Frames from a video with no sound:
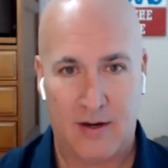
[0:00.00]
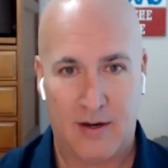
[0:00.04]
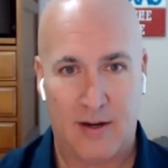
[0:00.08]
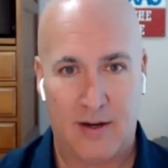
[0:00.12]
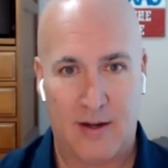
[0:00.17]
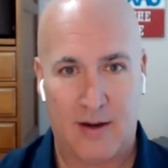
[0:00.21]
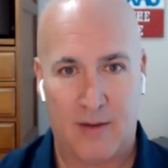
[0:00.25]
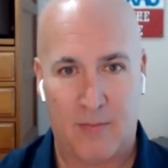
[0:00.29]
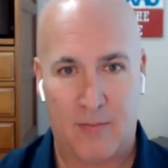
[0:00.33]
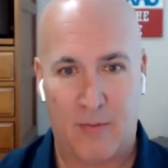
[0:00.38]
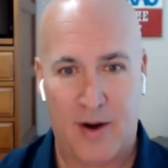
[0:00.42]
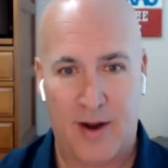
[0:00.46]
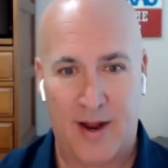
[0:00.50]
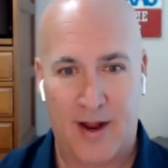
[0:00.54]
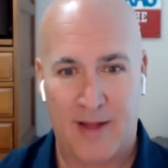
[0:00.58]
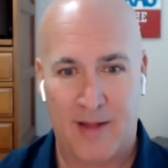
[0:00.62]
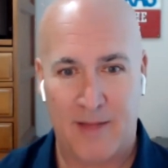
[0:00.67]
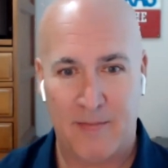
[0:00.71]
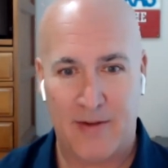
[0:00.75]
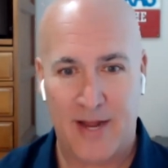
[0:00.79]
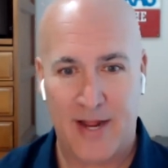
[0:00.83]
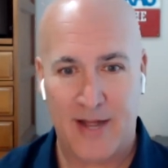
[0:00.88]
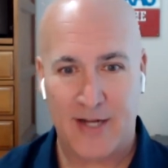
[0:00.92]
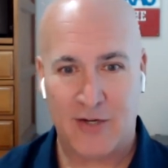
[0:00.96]
I'm,
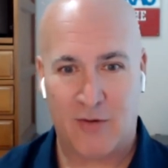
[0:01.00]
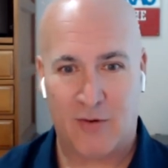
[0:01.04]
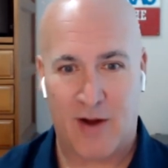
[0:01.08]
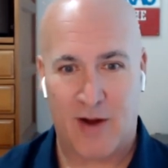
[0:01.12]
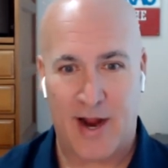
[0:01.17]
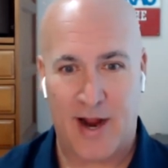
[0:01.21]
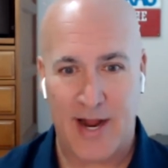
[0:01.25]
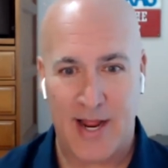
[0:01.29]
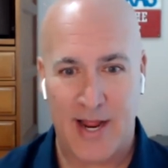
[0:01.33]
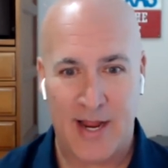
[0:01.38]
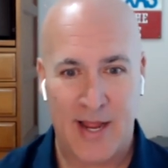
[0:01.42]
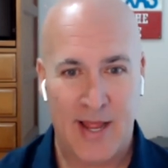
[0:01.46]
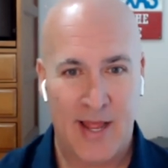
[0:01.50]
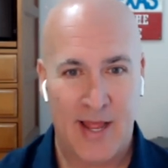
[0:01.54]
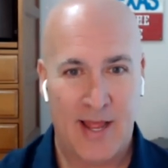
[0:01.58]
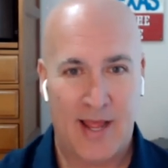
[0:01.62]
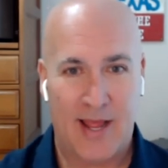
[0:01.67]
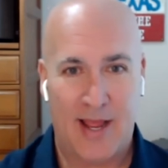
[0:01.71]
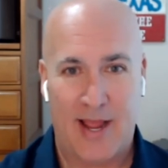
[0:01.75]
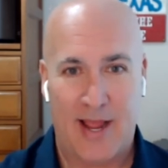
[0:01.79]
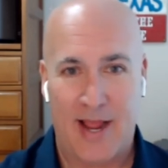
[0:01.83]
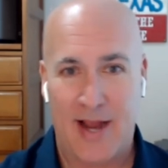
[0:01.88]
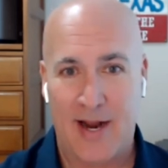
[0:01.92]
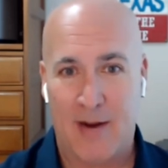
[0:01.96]
I'm desk writing,
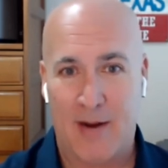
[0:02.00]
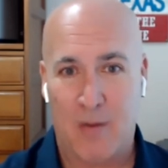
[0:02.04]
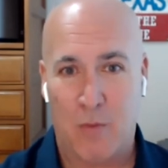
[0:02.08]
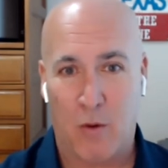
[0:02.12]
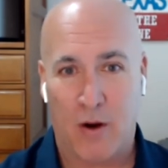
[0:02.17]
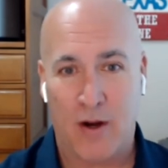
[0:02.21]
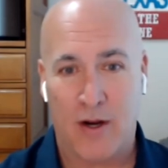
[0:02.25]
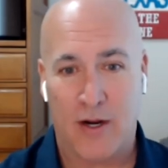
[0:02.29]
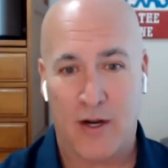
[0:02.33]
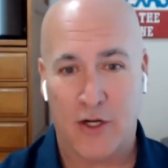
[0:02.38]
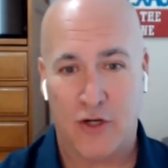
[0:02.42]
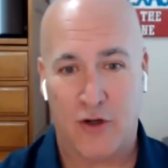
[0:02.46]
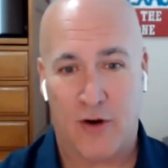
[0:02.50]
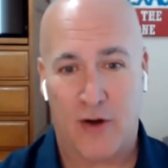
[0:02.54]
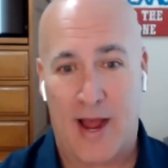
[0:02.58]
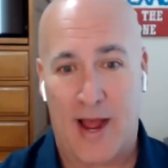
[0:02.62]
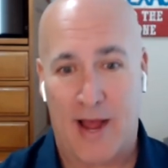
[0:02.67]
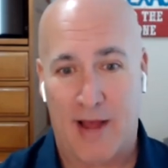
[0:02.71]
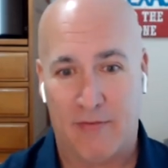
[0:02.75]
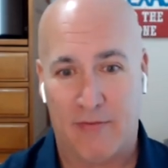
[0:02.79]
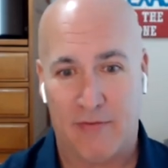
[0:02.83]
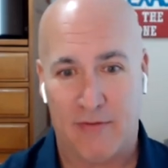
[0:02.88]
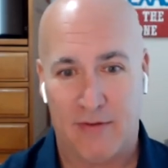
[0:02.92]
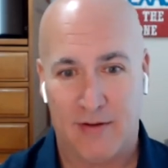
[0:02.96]
and I'm working a
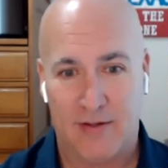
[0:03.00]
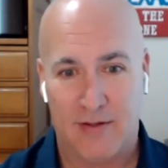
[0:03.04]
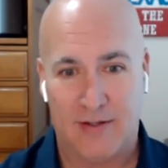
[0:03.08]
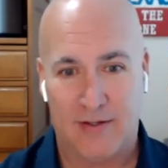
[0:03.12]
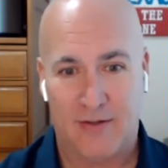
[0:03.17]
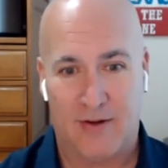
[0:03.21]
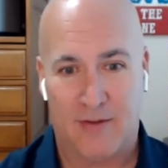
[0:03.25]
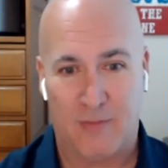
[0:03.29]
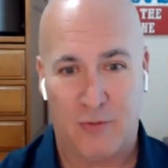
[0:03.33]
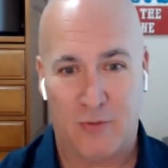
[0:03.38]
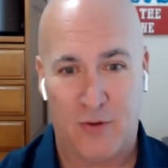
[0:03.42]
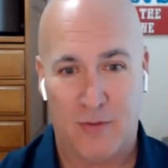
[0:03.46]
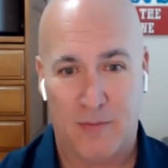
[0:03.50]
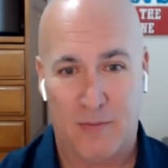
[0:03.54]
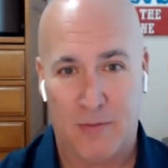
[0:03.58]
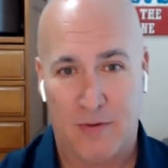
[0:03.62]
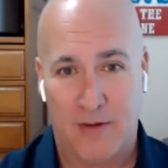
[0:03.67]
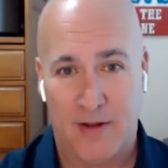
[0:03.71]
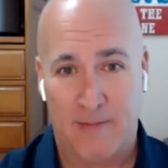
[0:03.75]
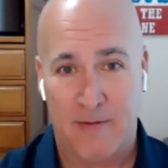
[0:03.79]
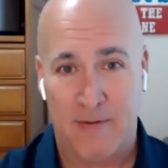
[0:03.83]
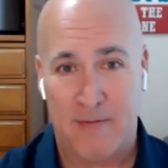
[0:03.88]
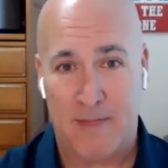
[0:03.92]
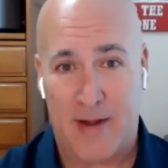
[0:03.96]
drive. So I'm triple
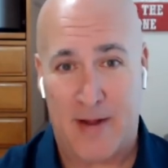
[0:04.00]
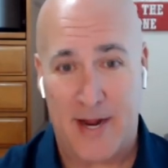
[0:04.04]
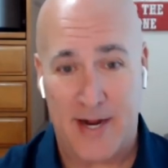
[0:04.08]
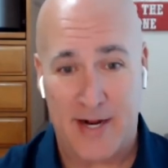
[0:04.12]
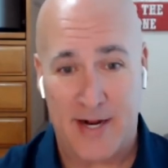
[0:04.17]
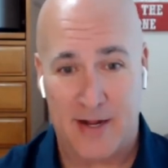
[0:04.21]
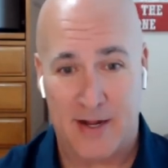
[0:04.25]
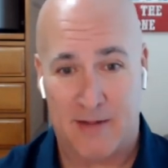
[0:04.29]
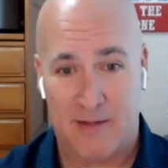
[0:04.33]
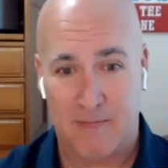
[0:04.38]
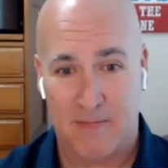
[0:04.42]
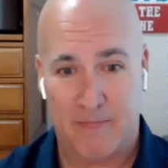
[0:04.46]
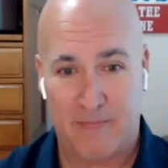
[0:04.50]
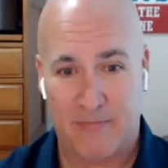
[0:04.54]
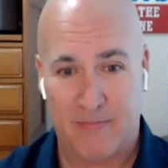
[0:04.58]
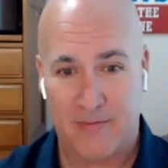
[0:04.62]
dipping my income.